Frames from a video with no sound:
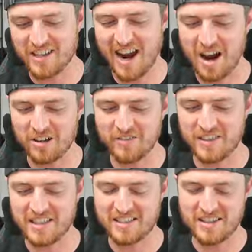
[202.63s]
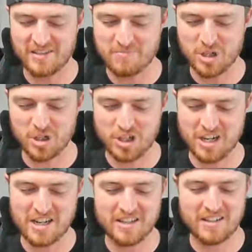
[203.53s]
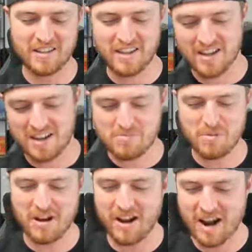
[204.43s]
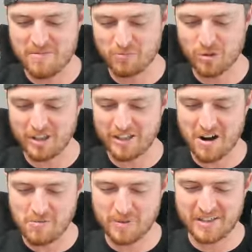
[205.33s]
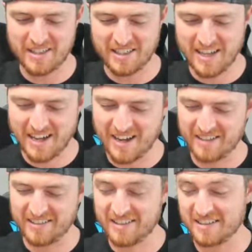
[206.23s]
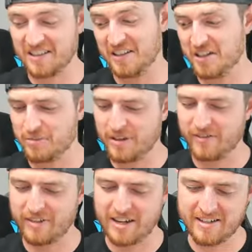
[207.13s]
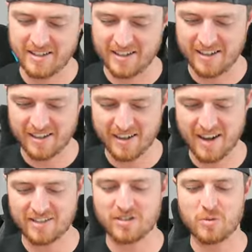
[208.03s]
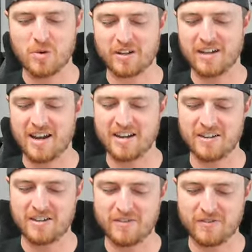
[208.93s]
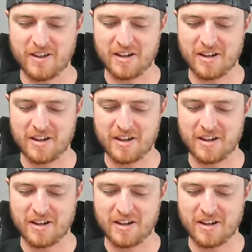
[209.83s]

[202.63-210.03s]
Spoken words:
out of this machine, but I'm really hoping to get at least a little bit of an idea as to what kind of